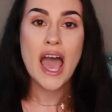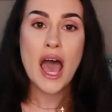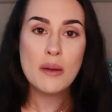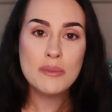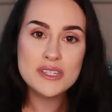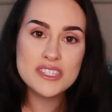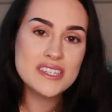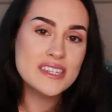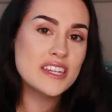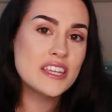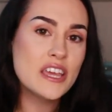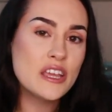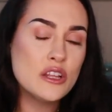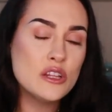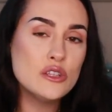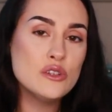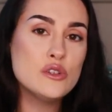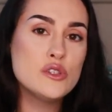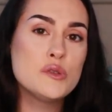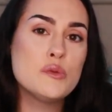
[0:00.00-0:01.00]
Hamilton
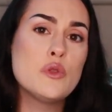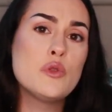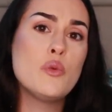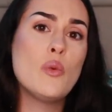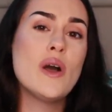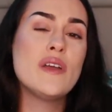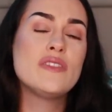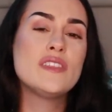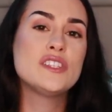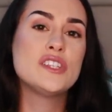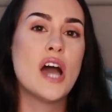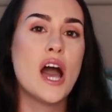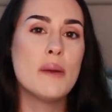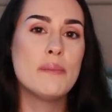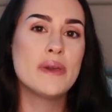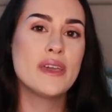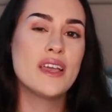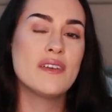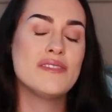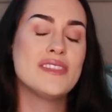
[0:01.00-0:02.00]
concludes with what the
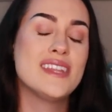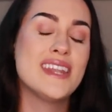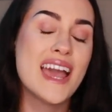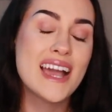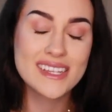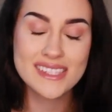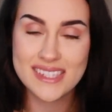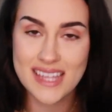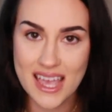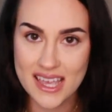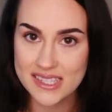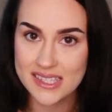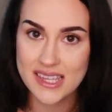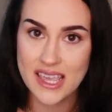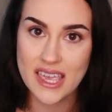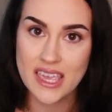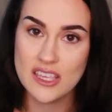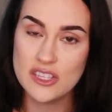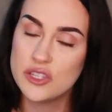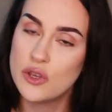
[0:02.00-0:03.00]
topic of the next
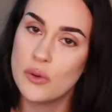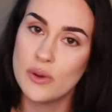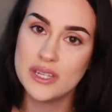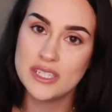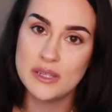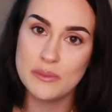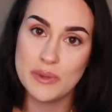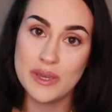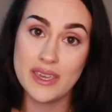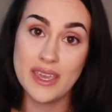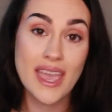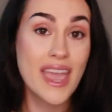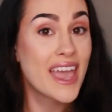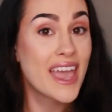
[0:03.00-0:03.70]
essay is going to be,